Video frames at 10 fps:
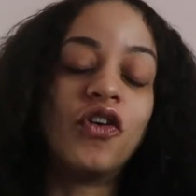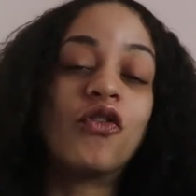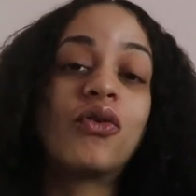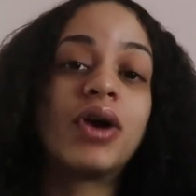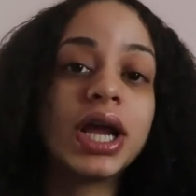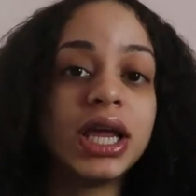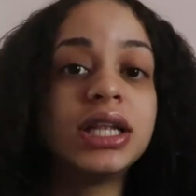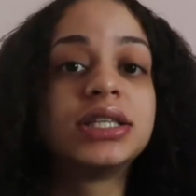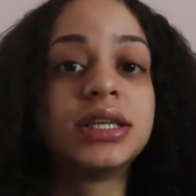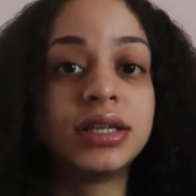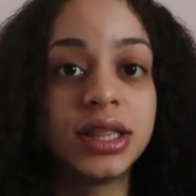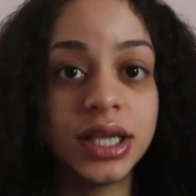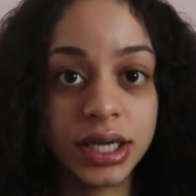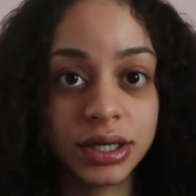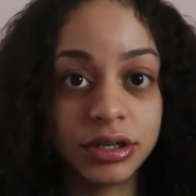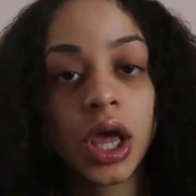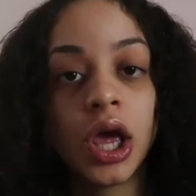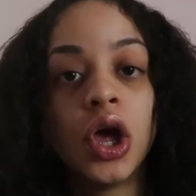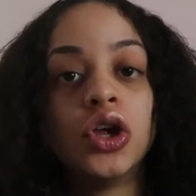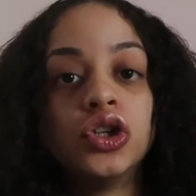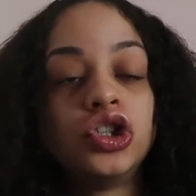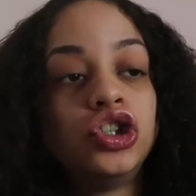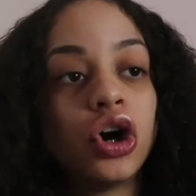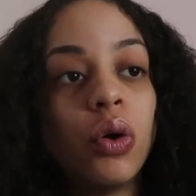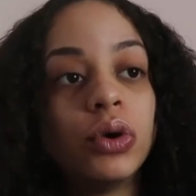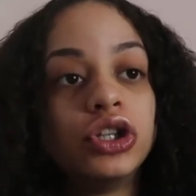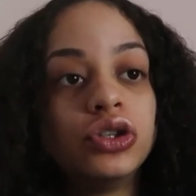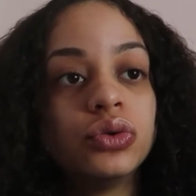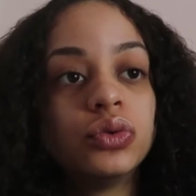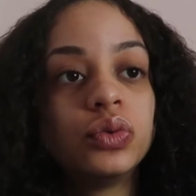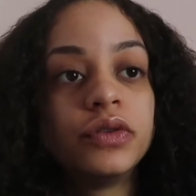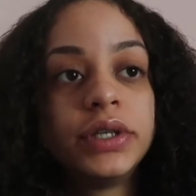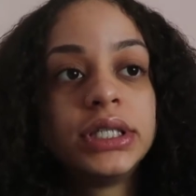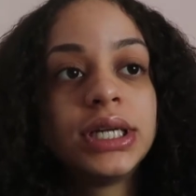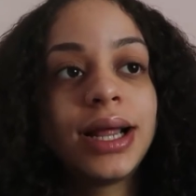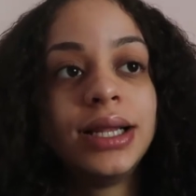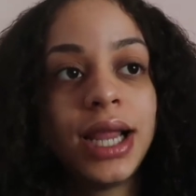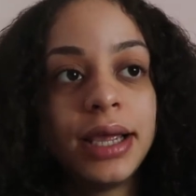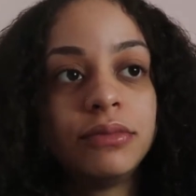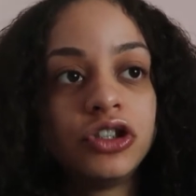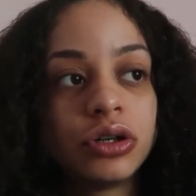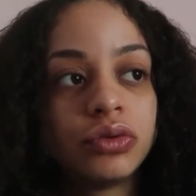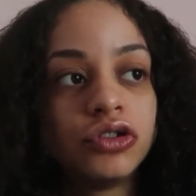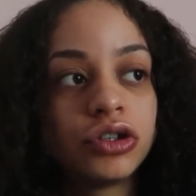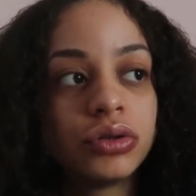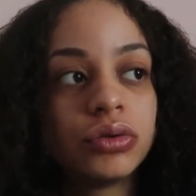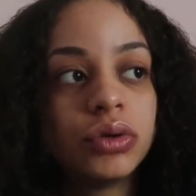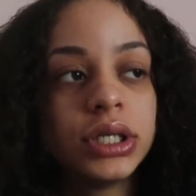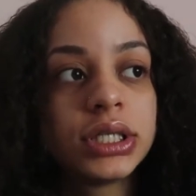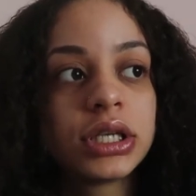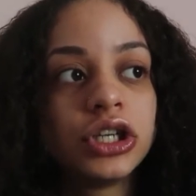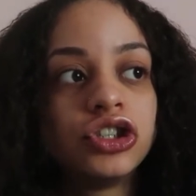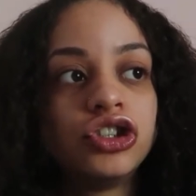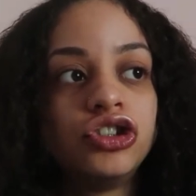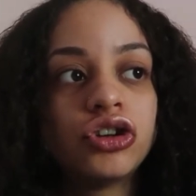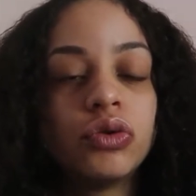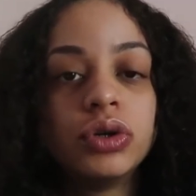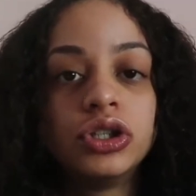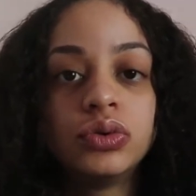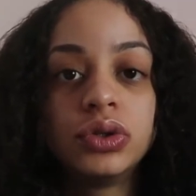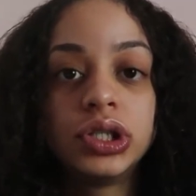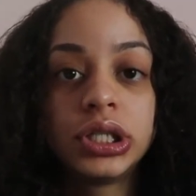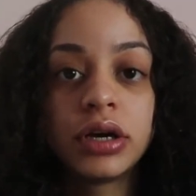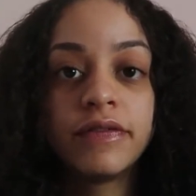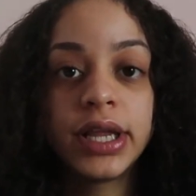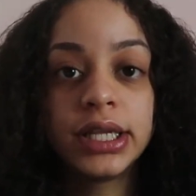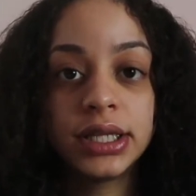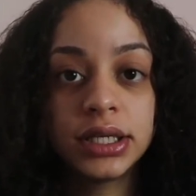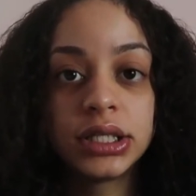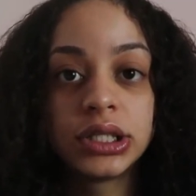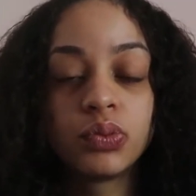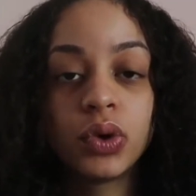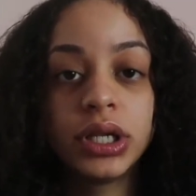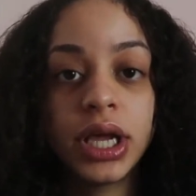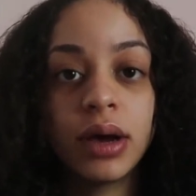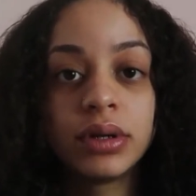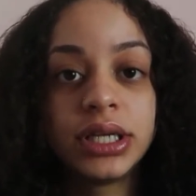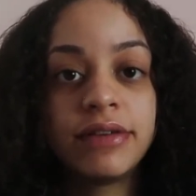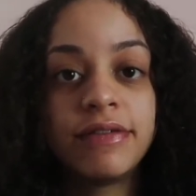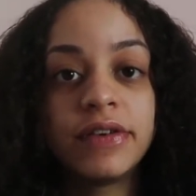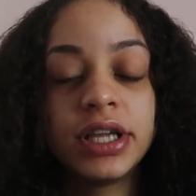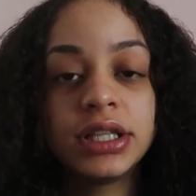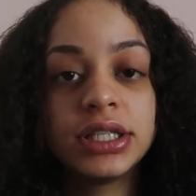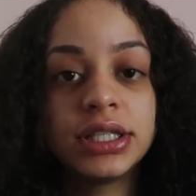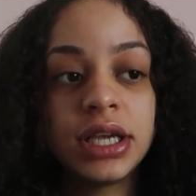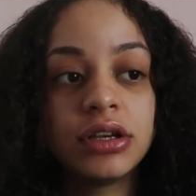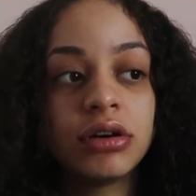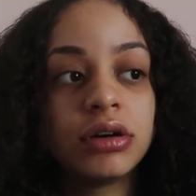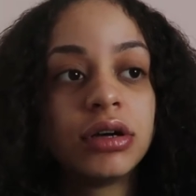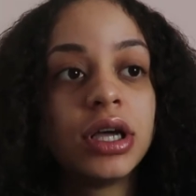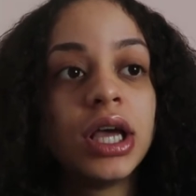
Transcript: right there. Joe would do, the reason I named Joe is because Joe would do stuff like this. One day I would never forget this day, y'all.